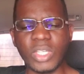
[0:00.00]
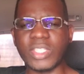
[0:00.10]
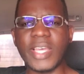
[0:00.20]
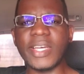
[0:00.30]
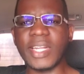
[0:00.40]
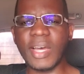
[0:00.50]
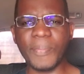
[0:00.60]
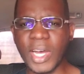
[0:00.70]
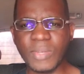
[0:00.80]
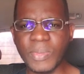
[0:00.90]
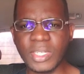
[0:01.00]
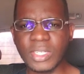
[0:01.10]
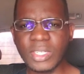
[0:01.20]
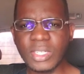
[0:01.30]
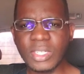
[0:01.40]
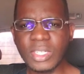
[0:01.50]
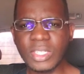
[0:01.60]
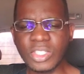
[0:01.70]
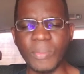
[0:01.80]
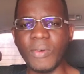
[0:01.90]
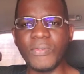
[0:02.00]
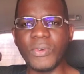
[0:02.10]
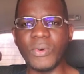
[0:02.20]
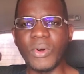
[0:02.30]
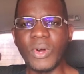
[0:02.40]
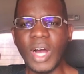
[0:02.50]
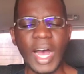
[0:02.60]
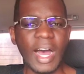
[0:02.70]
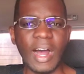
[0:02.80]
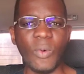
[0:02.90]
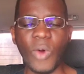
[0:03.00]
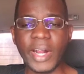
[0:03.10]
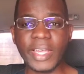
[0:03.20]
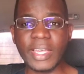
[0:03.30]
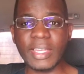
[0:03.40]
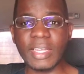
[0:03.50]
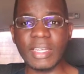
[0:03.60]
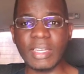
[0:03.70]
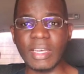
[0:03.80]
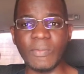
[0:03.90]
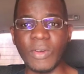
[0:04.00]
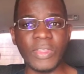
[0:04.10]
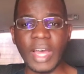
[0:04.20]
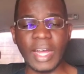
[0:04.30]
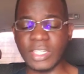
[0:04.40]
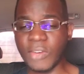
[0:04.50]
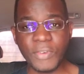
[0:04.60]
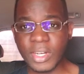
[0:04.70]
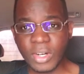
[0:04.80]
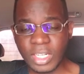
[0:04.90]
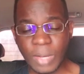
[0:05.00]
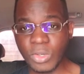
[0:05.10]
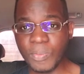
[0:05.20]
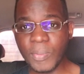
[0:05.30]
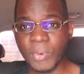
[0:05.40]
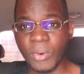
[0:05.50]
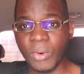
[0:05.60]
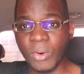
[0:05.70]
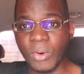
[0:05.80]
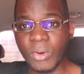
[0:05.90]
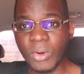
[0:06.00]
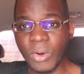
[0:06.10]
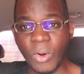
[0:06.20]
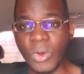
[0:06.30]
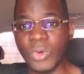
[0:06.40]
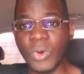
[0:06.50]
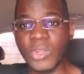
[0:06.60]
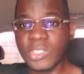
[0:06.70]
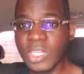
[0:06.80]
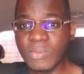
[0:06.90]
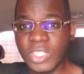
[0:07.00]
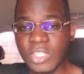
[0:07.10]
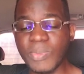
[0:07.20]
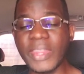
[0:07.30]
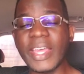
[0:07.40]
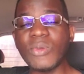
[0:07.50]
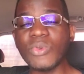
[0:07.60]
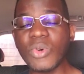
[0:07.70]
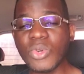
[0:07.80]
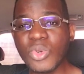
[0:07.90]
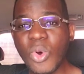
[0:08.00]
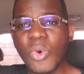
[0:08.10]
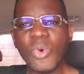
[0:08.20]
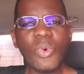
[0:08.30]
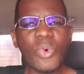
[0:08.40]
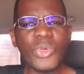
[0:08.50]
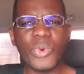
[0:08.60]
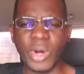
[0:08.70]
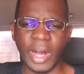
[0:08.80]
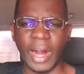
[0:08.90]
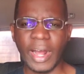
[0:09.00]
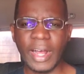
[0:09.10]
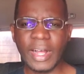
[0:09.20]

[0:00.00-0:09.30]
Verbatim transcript: are staying in an apartment. Some of you are working with different types of people. Or you go to the same church, but they do not know who you are.